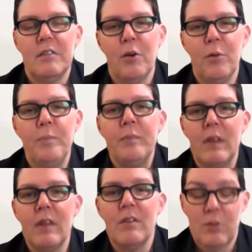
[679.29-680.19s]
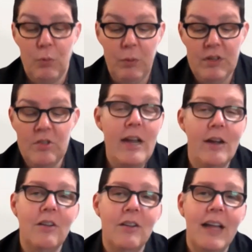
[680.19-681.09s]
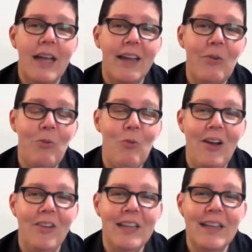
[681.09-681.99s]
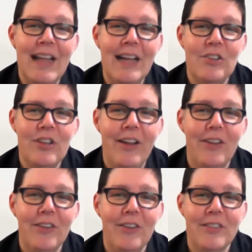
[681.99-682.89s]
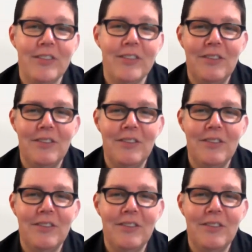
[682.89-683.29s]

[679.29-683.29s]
So I went to jail, and while in that jail cell,